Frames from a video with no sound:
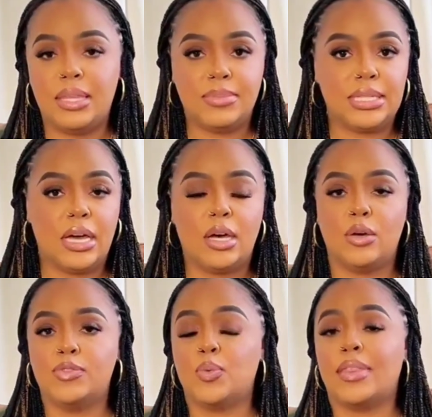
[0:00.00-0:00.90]
But I
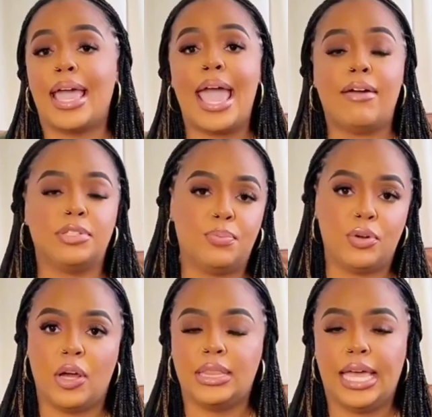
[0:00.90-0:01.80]
left with my
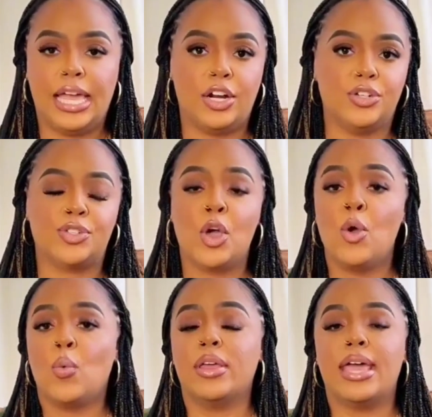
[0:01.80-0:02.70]
self-respect.
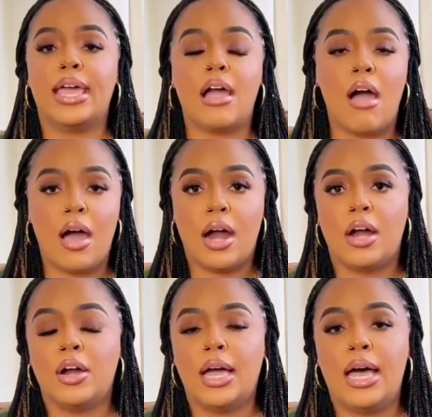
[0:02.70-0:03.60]
And that
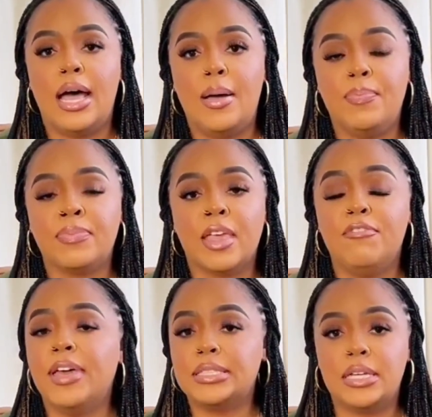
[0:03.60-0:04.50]
means more than
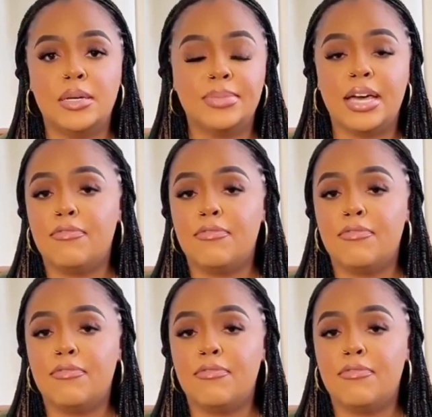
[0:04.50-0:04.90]
anything."